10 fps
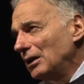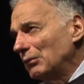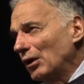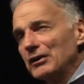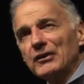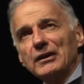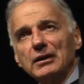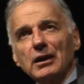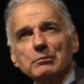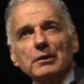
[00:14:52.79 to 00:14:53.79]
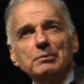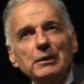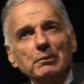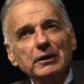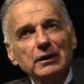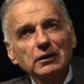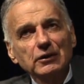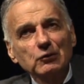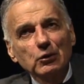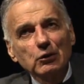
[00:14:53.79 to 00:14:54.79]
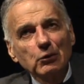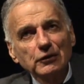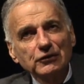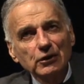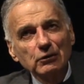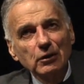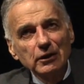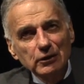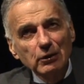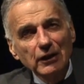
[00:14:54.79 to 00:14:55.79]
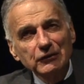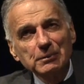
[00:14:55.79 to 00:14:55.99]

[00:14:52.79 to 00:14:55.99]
more than the number of people killed in World War II, U.S.